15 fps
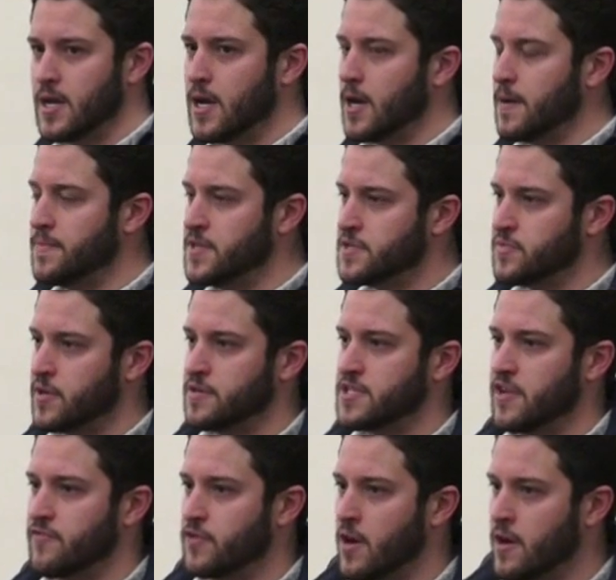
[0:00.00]
Uh, these
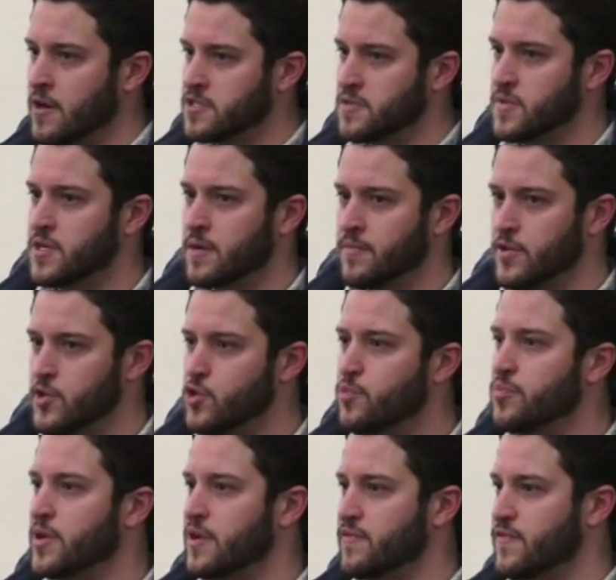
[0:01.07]
printers have gone on to become the
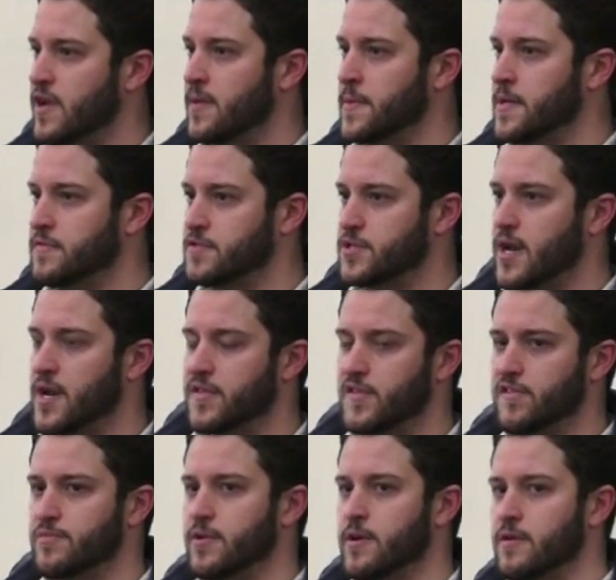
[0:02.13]
uPrint family of
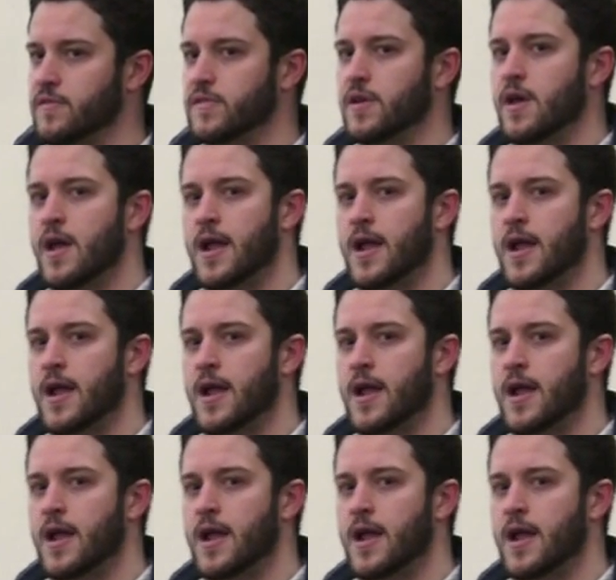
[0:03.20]
Stratasys printers.